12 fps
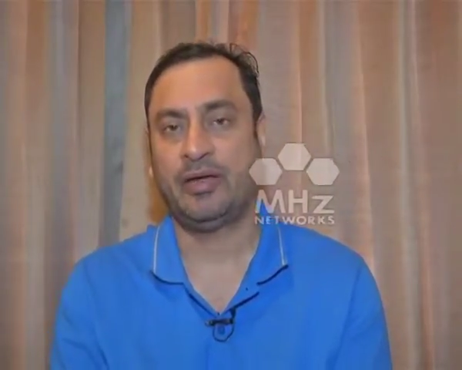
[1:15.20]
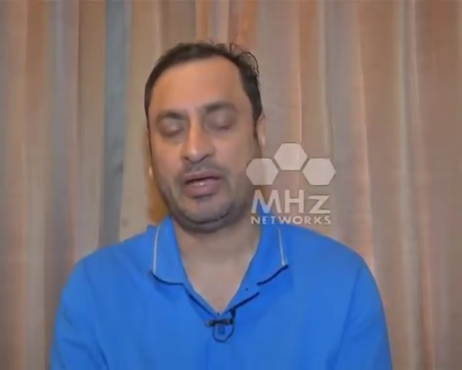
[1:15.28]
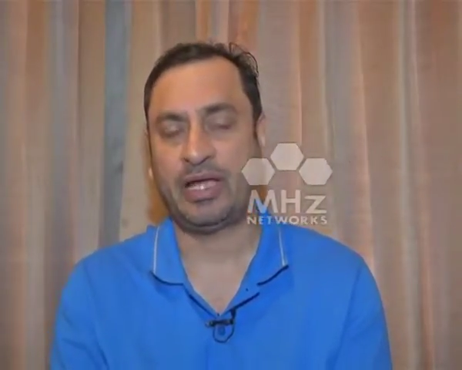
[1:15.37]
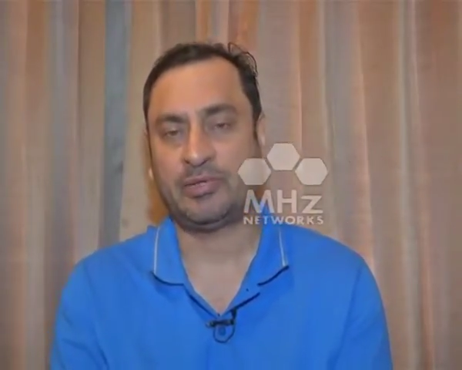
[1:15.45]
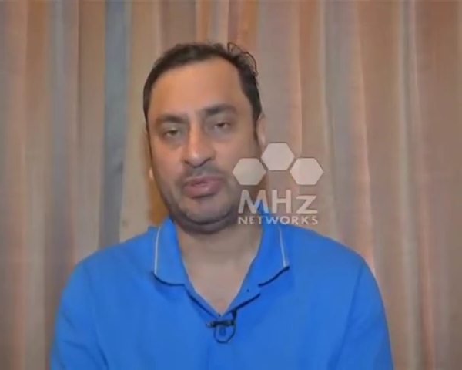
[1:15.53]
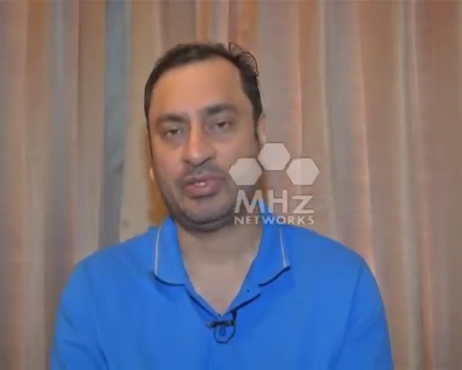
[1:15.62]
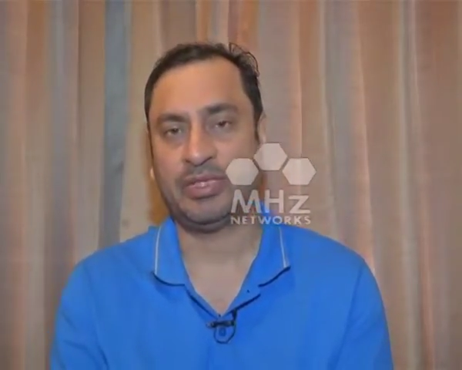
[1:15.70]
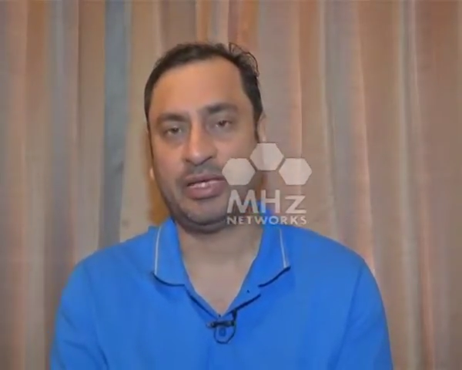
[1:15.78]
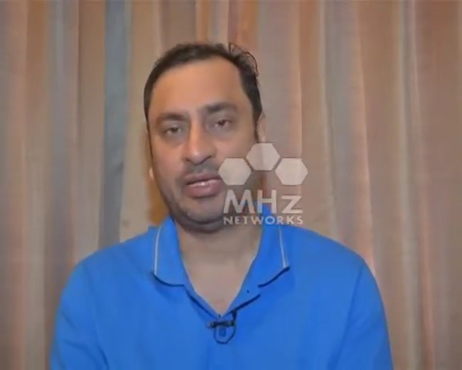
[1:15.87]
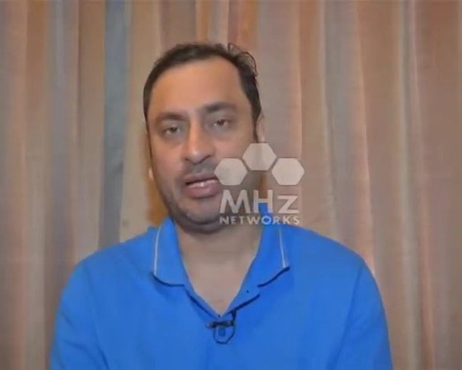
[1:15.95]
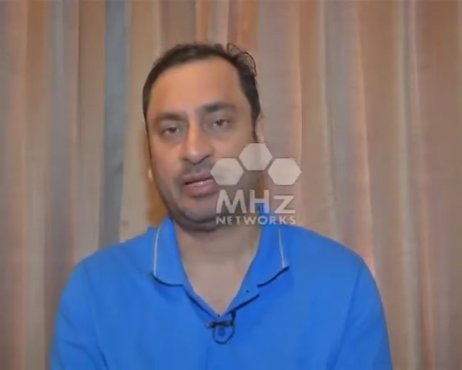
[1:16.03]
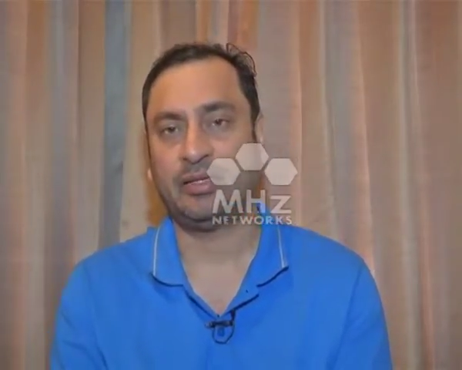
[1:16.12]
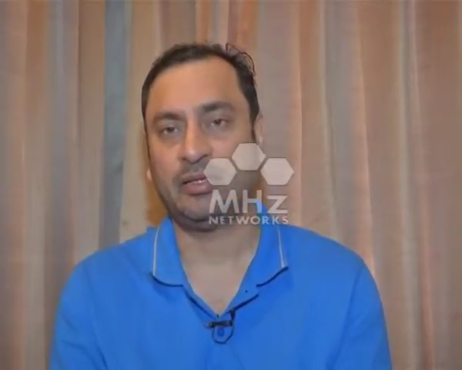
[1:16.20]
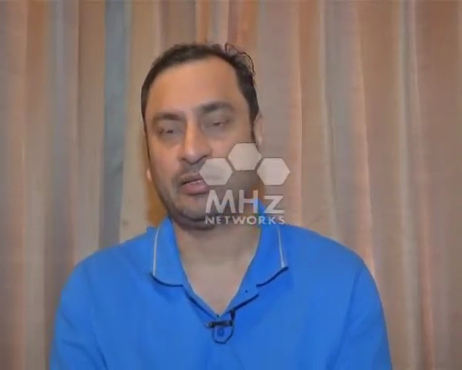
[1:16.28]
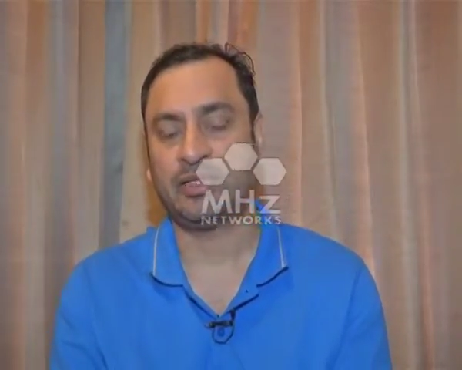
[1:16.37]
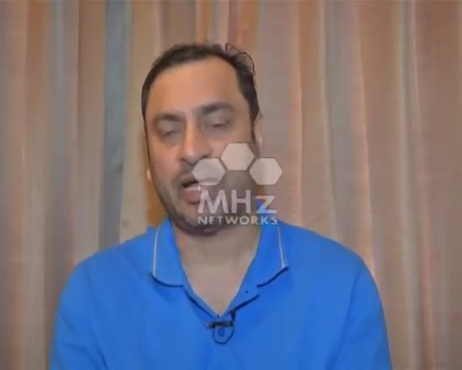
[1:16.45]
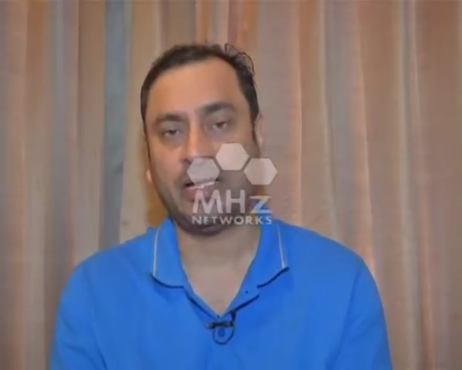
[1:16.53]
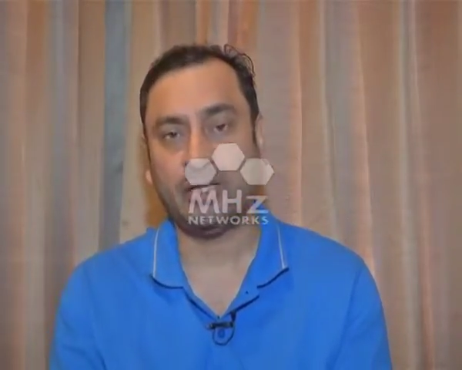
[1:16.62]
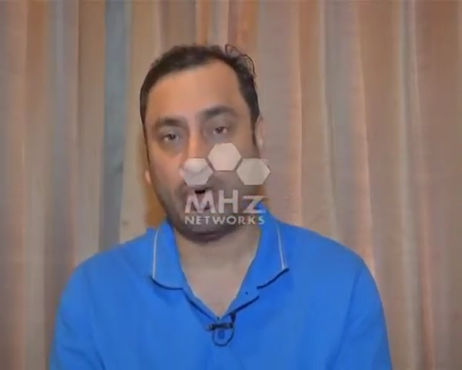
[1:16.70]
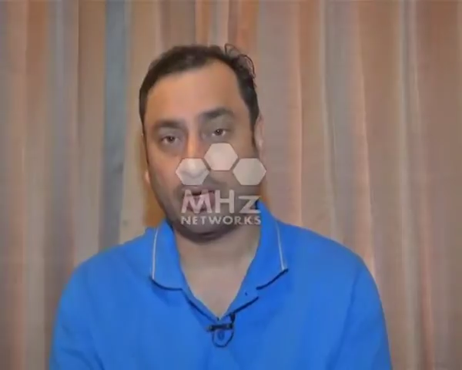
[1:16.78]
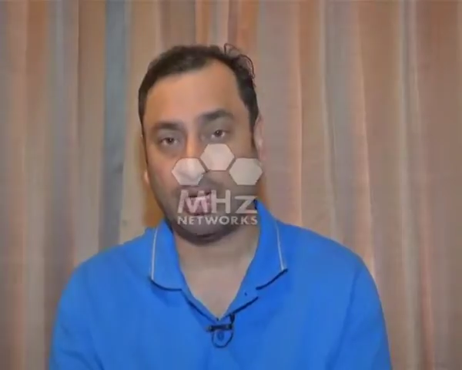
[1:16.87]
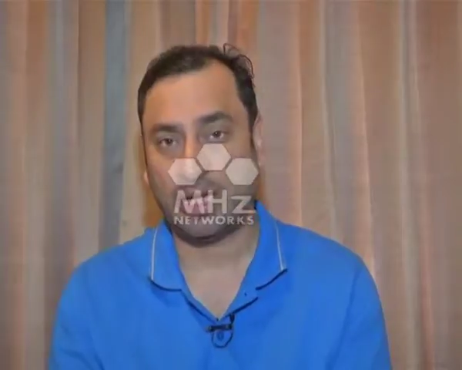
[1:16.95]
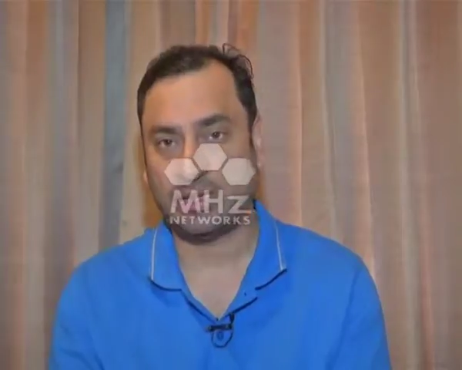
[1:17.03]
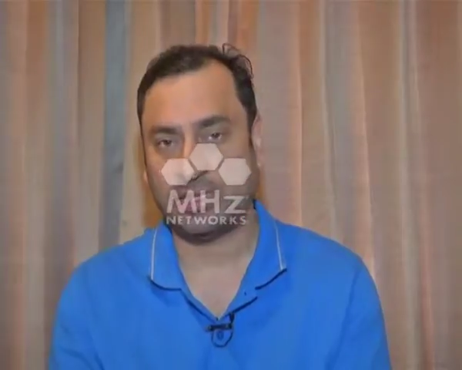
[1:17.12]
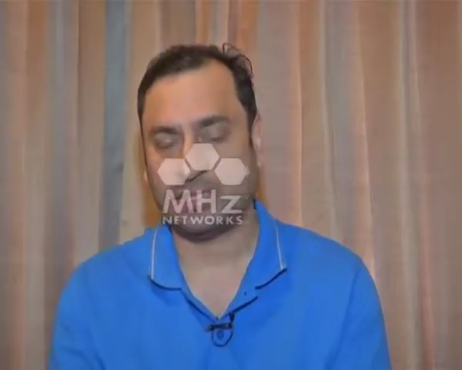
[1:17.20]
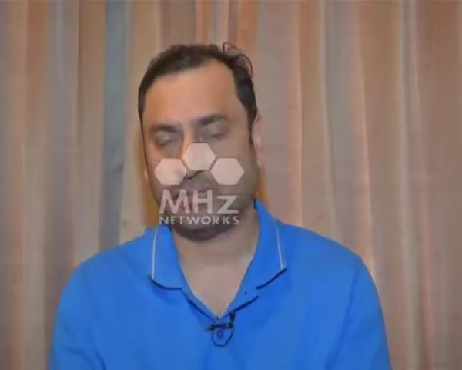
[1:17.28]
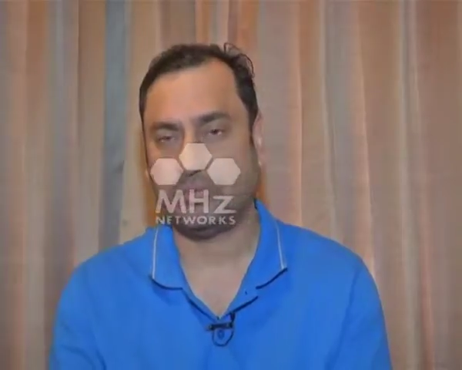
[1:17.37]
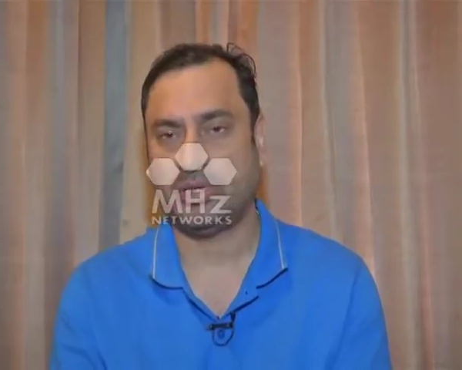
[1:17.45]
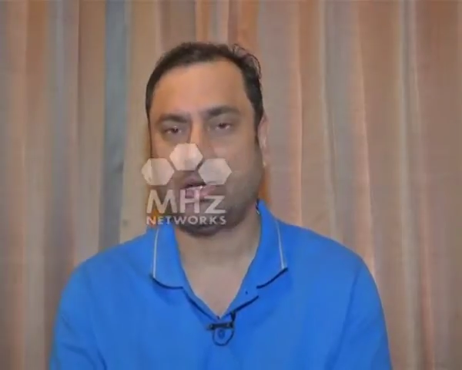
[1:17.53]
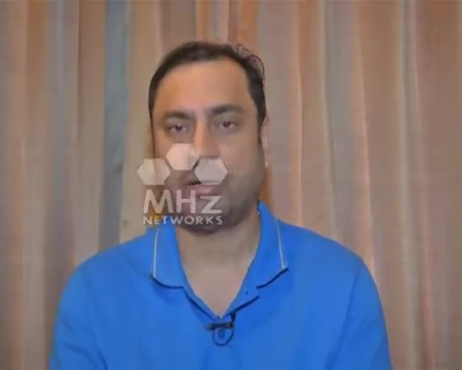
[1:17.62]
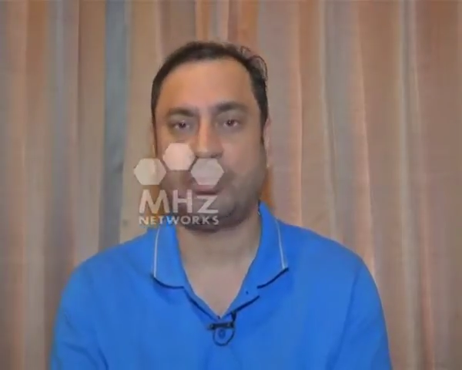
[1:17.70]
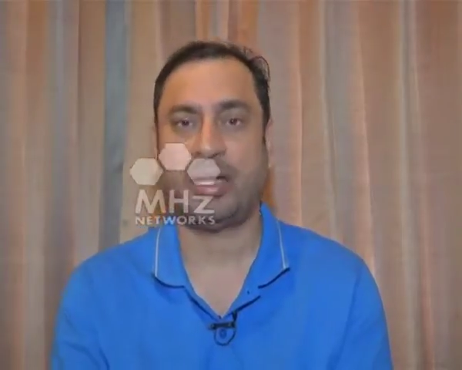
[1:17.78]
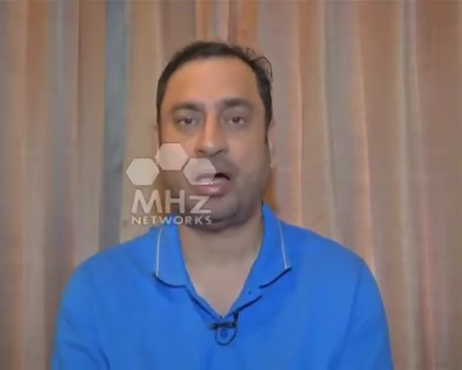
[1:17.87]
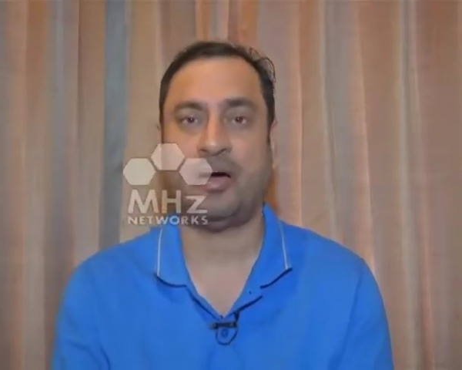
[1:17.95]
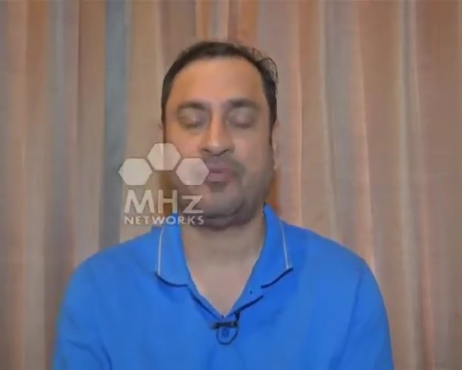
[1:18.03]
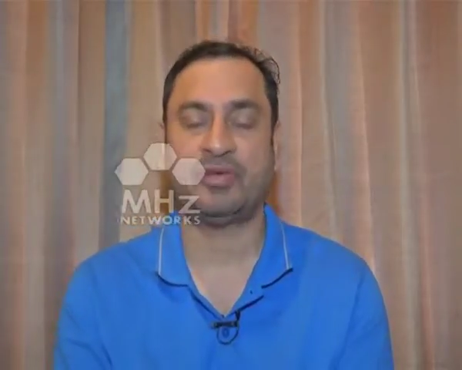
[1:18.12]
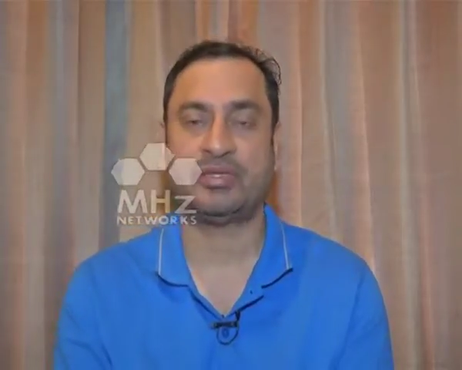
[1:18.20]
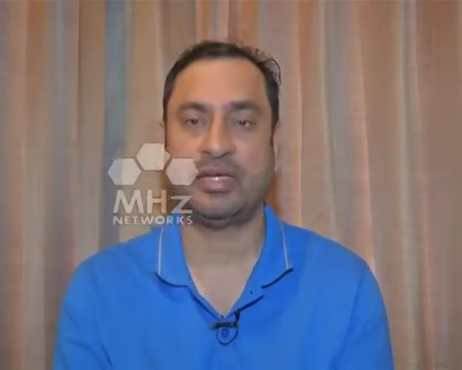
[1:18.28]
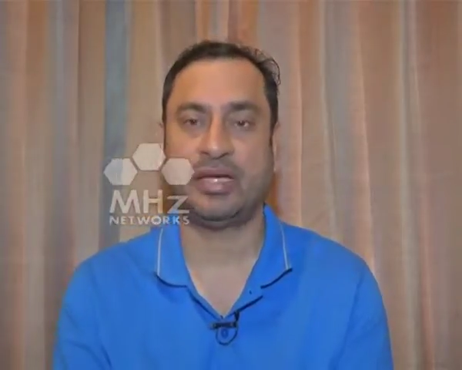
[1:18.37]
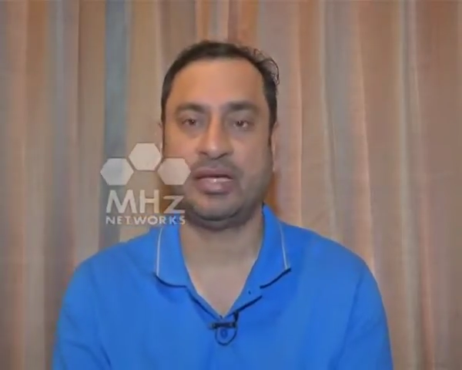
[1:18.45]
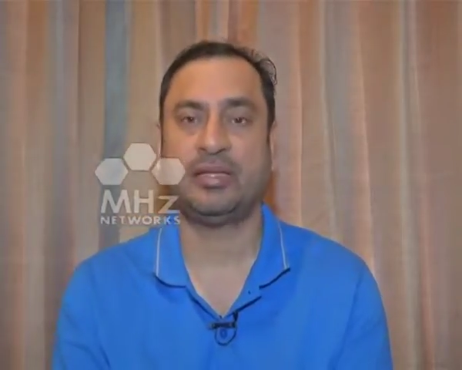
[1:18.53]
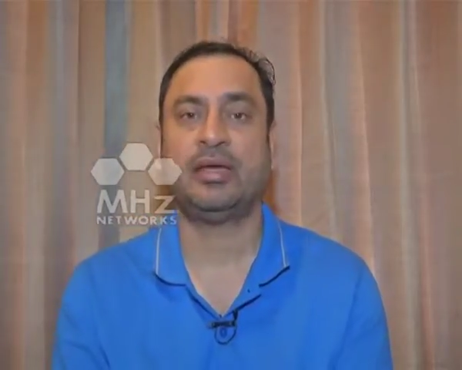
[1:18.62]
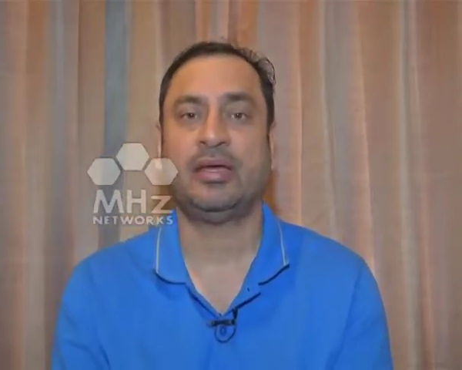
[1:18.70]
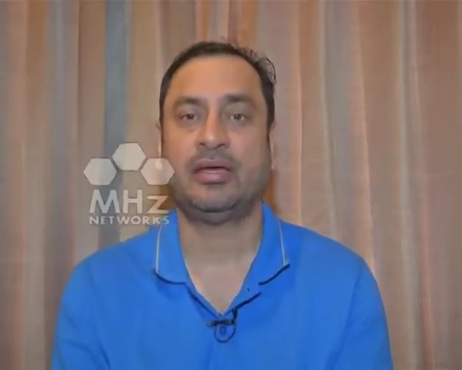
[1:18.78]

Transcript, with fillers: it has been said that the charity organization being run by Hafiz Saeed